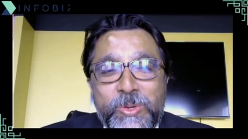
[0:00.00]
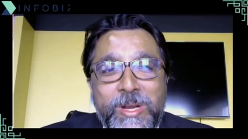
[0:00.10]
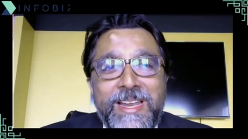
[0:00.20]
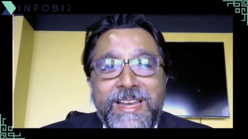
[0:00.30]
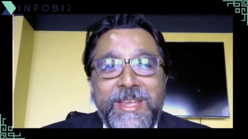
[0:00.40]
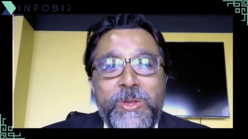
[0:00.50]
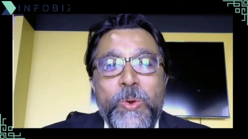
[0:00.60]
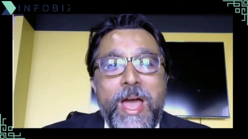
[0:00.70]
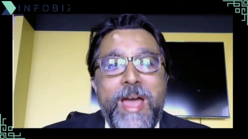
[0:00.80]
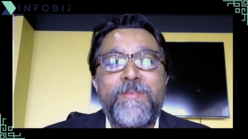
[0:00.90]
clearly,
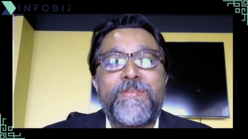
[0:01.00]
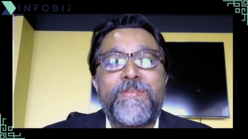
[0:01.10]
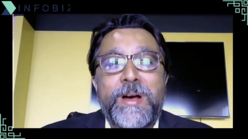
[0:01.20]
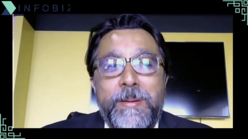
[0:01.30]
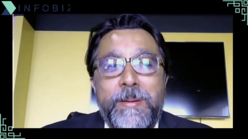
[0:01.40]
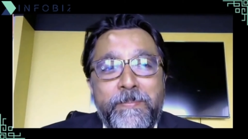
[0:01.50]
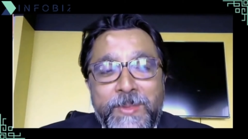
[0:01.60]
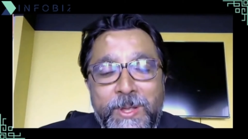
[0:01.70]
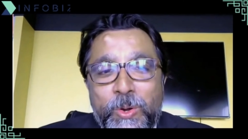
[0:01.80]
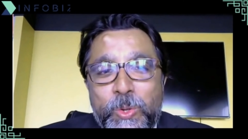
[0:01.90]
you have a
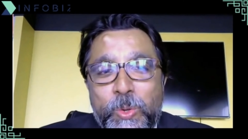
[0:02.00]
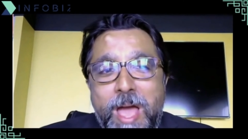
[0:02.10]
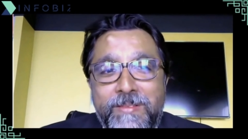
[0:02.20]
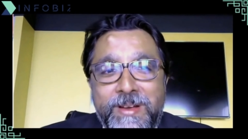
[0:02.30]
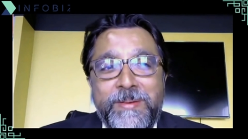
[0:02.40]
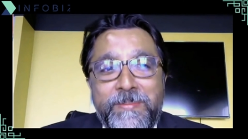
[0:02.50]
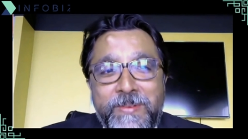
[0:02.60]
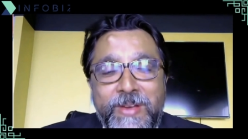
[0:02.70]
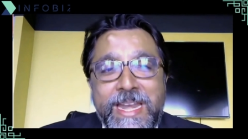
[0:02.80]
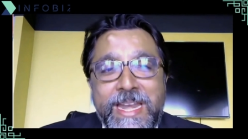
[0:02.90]

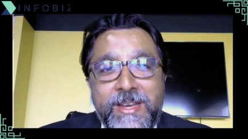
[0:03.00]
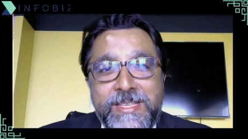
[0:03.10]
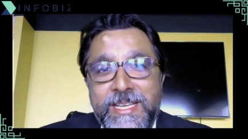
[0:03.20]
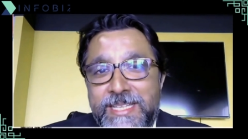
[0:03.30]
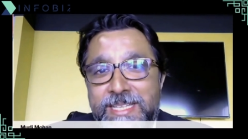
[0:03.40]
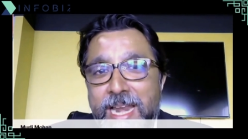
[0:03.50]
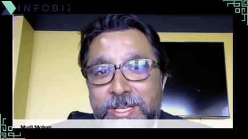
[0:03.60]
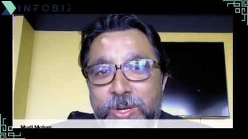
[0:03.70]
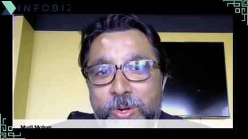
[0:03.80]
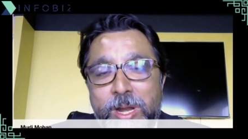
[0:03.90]
very interesting
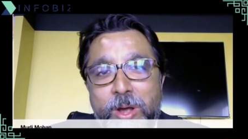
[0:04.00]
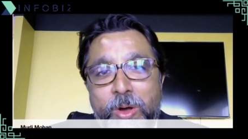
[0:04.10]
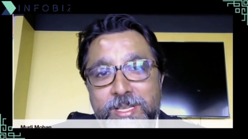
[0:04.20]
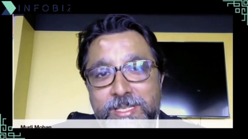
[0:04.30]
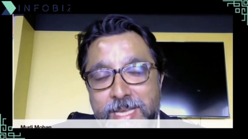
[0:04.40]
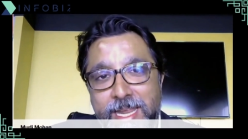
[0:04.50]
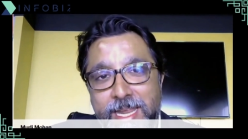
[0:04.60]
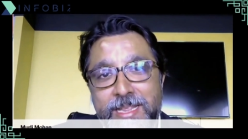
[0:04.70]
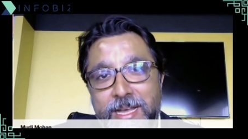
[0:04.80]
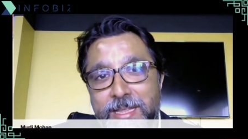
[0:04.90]
challenge on
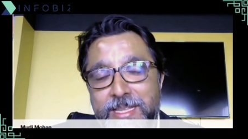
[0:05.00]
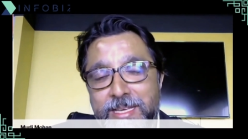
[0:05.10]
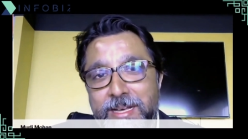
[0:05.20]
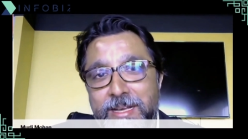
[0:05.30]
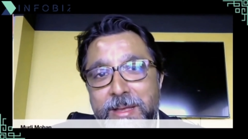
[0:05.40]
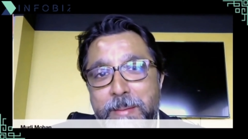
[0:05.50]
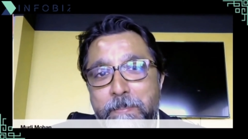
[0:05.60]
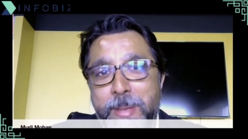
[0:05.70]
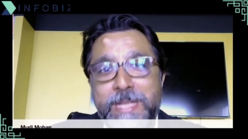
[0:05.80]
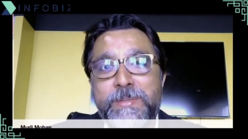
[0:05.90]
setting the
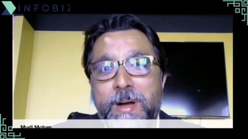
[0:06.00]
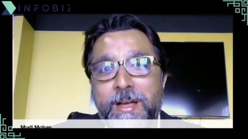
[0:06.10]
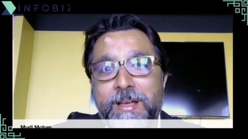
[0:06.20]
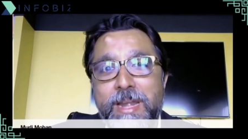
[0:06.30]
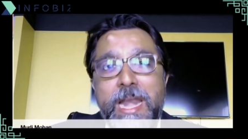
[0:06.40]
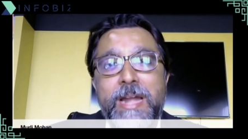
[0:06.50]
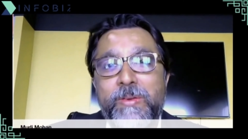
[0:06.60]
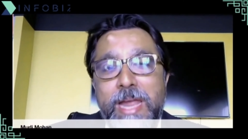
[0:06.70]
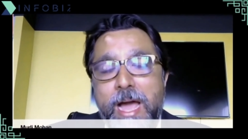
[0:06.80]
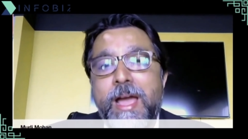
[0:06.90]
benchmark
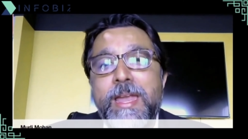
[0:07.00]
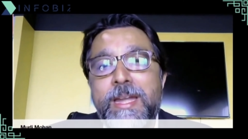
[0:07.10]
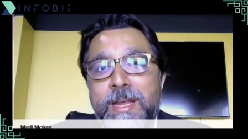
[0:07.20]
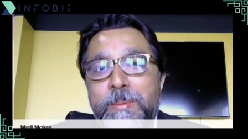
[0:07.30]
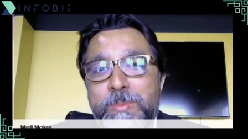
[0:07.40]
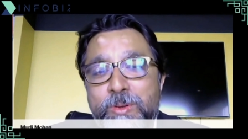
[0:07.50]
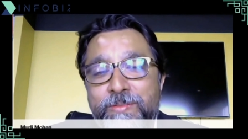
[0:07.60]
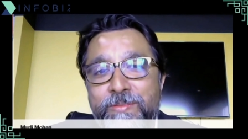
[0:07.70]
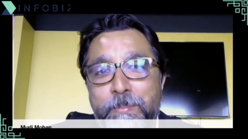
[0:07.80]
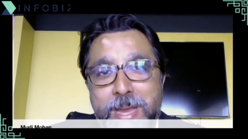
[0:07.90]
relatively high in terms of
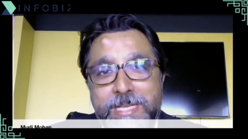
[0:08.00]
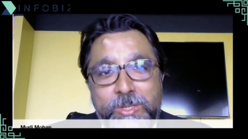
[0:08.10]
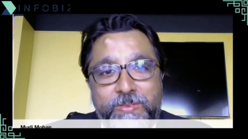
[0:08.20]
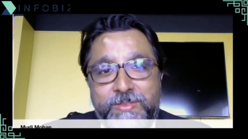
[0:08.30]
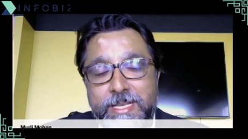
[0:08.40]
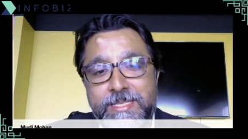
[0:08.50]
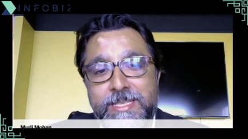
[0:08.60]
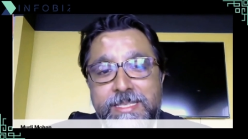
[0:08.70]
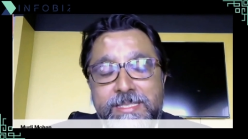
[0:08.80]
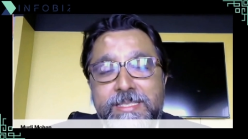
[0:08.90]
measures of
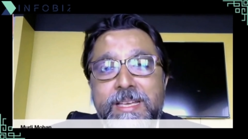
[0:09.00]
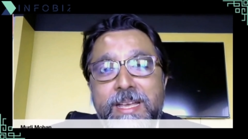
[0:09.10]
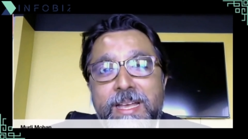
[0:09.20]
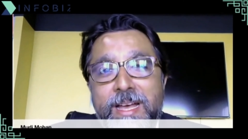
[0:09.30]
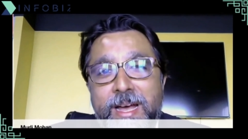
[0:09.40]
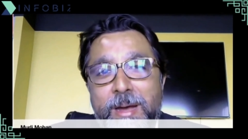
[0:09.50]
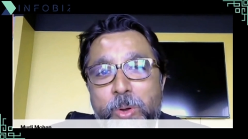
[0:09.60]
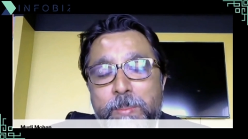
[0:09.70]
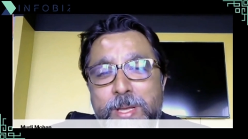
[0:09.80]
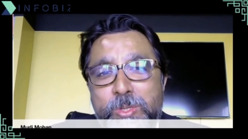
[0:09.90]
success,
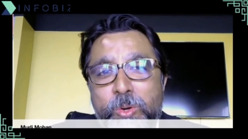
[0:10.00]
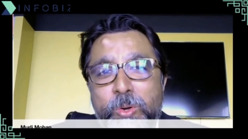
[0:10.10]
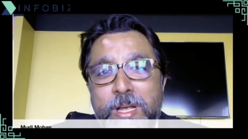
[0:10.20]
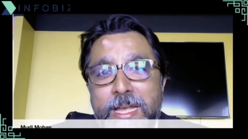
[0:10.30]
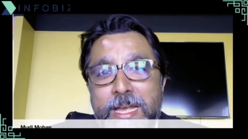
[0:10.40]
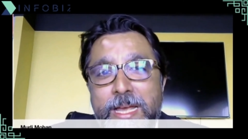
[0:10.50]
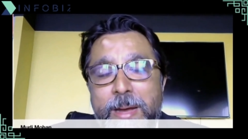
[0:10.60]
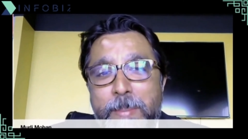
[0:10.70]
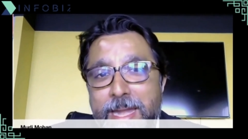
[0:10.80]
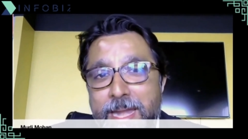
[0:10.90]
Mohin bhai. So
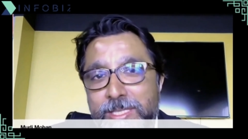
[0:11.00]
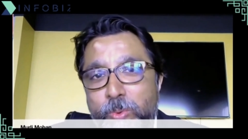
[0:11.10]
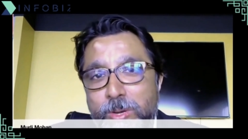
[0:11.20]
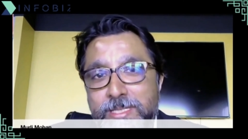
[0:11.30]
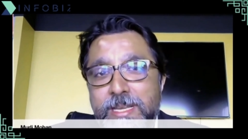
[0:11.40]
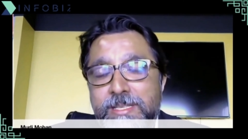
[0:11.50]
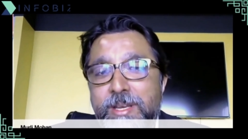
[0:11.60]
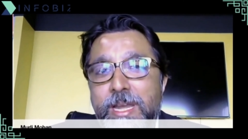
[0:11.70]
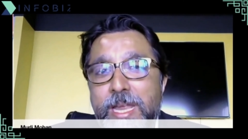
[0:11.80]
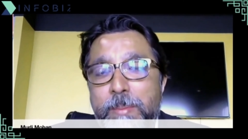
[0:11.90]
my next question is
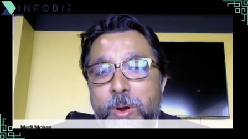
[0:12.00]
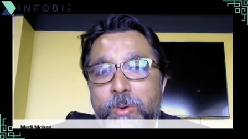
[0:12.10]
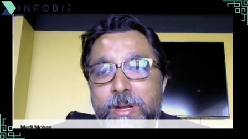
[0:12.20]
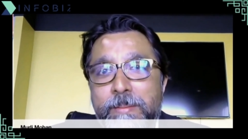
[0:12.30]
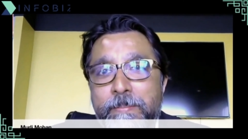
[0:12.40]
really about